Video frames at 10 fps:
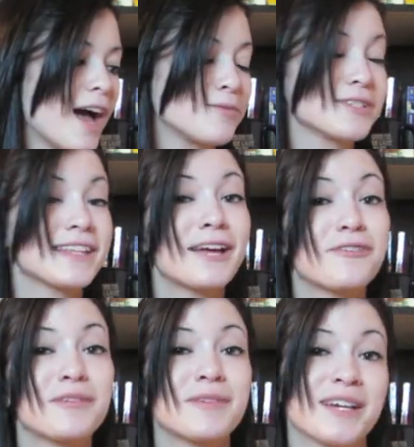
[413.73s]
I'm just
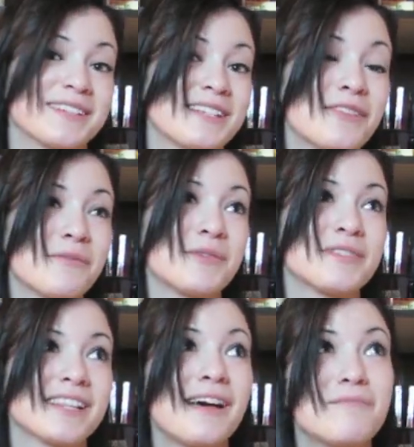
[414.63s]
angry because the other one
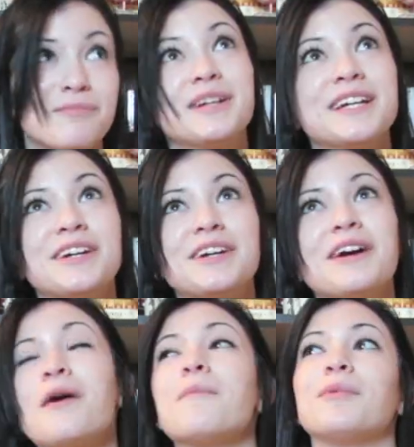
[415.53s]
was a lot prettier,
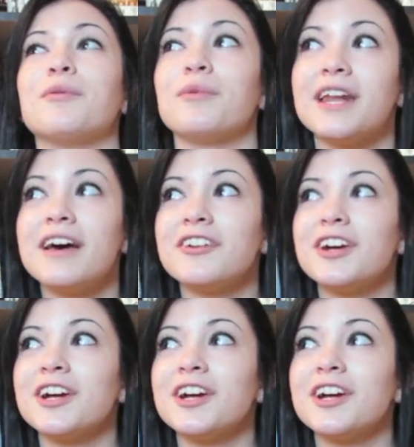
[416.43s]
but whatever.